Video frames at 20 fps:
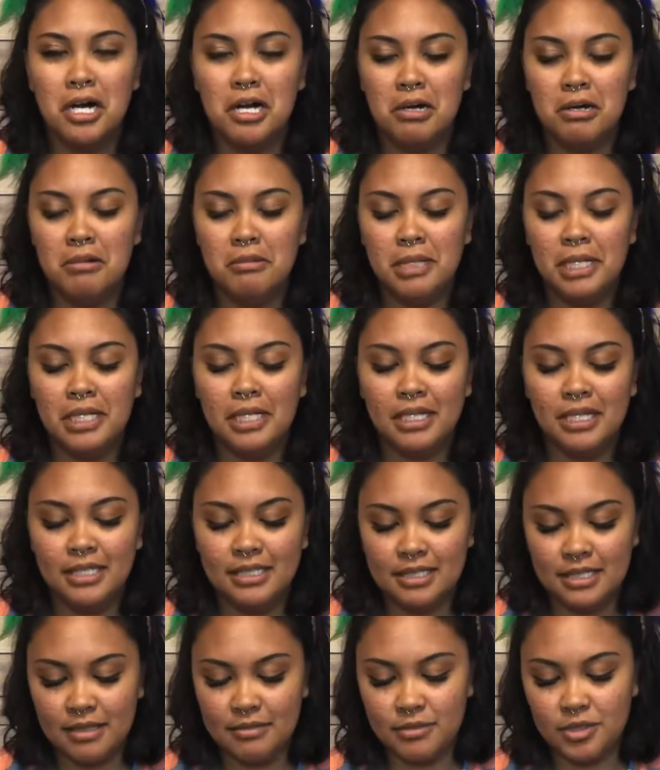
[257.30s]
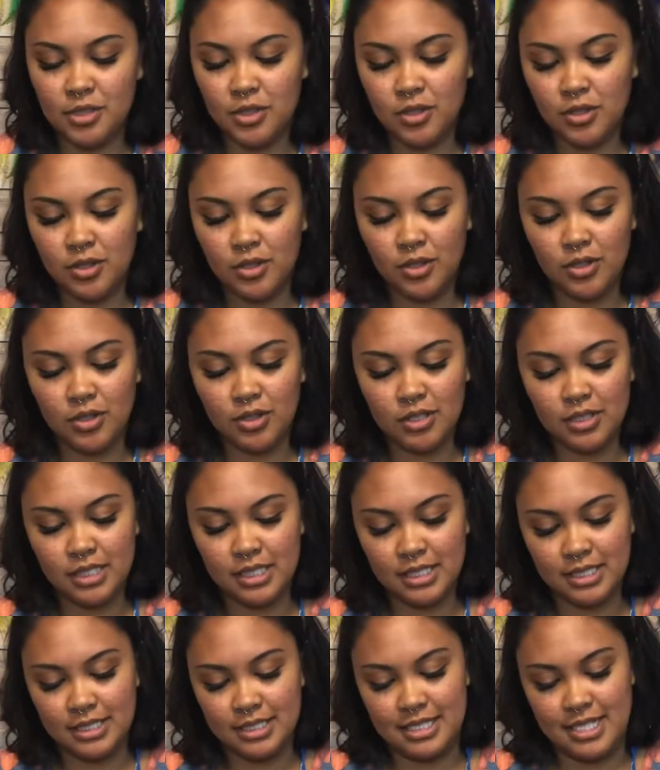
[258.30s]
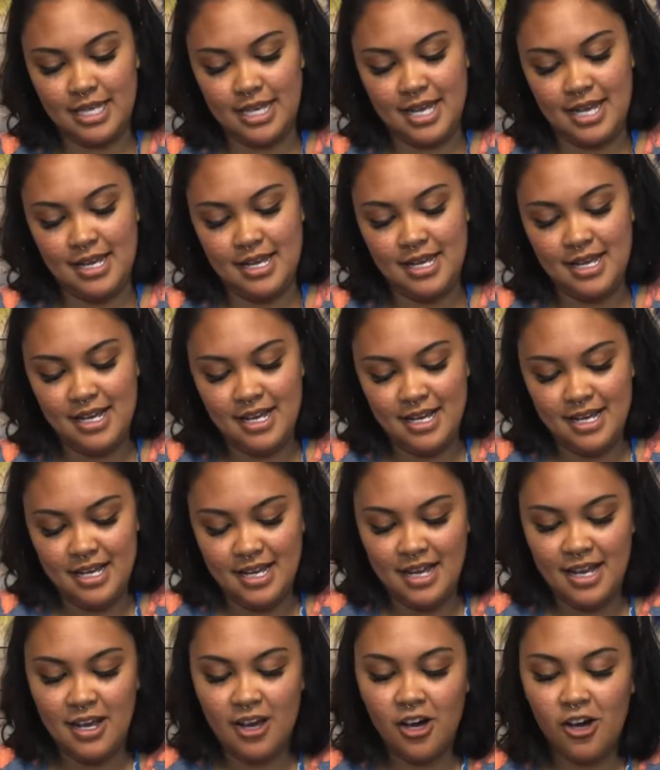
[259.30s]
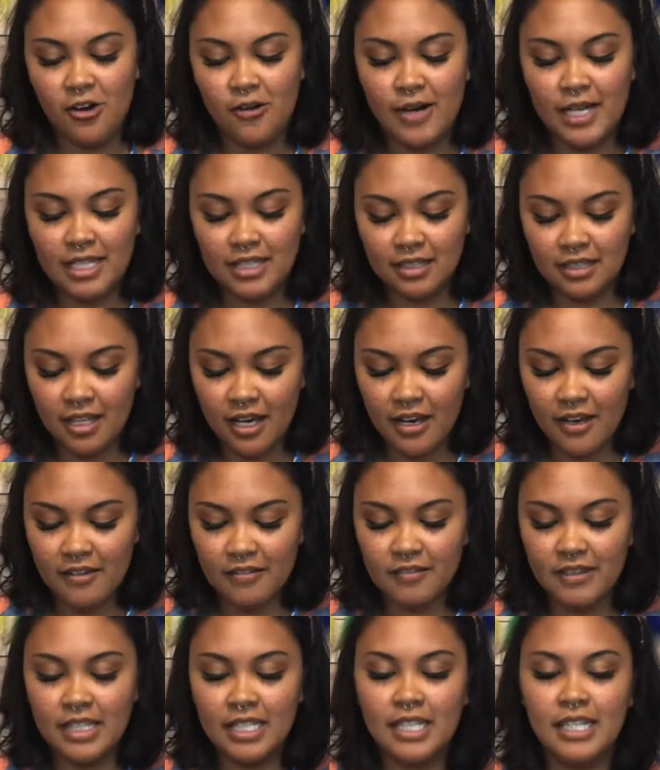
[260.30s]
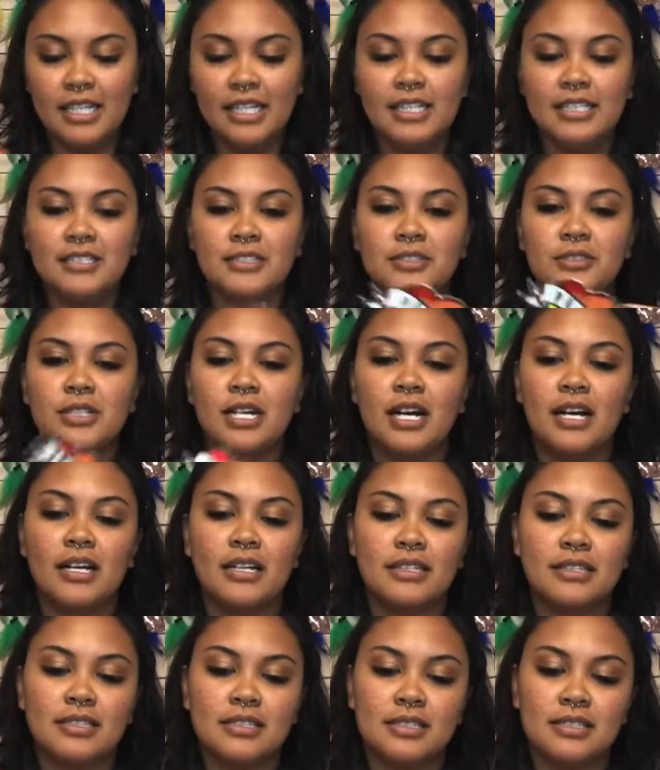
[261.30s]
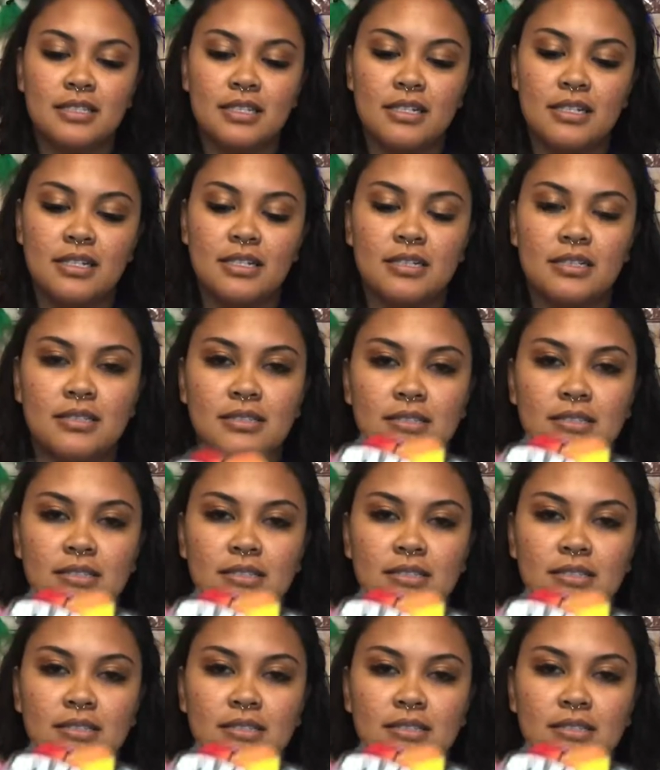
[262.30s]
my goodness, I'm totally gonna. Oh, I love these, you guys. Oh,